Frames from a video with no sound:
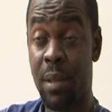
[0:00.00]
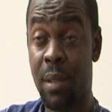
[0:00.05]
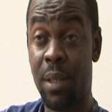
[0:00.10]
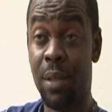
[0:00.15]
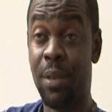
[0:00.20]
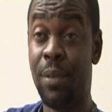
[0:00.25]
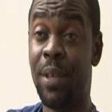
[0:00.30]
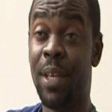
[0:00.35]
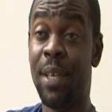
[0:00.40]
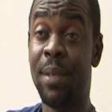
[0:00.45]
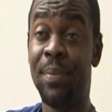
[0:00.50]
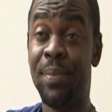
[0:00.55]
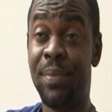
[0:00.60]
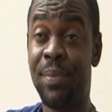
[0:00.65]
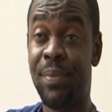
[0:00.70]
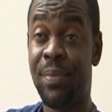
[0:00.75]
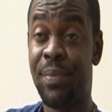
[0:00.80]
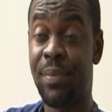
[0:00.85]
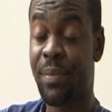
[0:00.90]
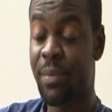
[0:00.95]
Sylvia,
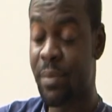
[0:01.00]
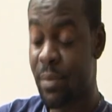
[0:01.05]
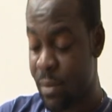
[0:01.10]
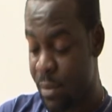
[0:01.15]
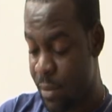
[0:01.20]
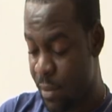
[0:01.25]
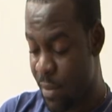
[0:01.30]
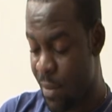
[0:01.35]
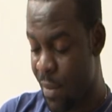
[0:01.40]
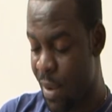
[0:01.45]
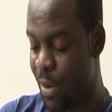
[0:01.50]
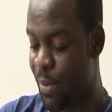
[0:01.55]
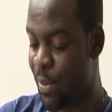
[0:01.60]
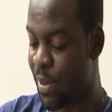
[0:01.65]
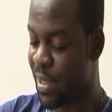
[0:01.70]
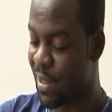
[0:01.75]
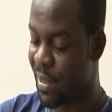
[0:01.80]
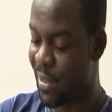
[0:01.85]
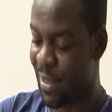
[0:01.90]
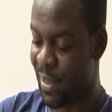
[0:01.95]

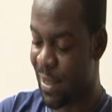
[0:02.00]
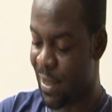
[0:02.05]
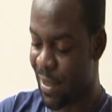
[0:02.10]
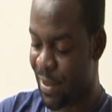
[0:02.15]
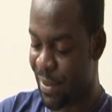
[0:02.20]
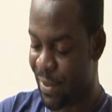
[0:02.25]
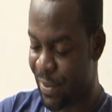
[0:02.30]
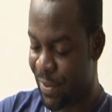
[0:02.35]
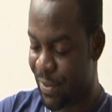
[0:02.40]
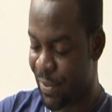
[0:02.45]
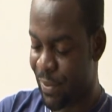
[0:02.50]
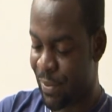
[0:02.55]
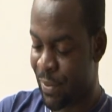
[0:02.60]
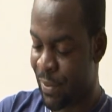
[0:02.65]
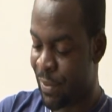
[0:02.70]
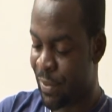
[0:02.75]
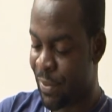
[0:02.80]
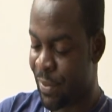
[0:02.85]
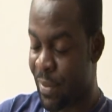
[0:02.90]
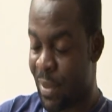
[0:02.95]
what is it again?
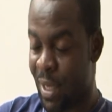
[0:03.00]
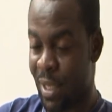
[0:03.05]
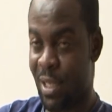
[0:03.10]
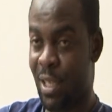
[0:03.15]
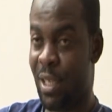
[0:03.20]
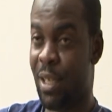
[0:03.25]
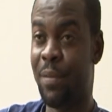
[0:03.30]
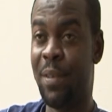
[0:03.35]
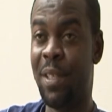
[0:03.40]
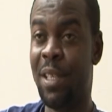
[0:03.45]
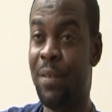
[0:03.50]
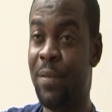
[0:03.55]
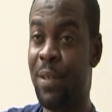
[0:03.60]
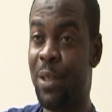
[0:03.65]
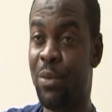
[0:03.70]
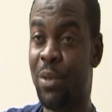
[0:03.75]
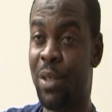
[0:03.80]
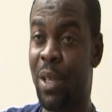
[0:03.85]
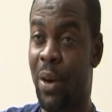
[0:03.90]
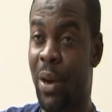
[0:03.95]
Has she given
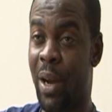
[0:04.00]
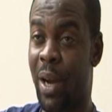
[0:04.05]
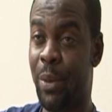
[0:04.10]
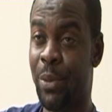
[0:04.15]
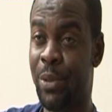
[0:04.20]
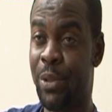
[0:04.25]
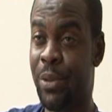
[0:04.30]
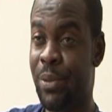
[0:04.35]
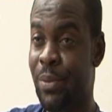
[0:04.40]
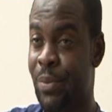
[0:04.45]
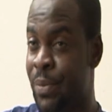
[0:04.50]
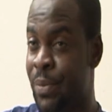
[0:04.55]
Livinus our house?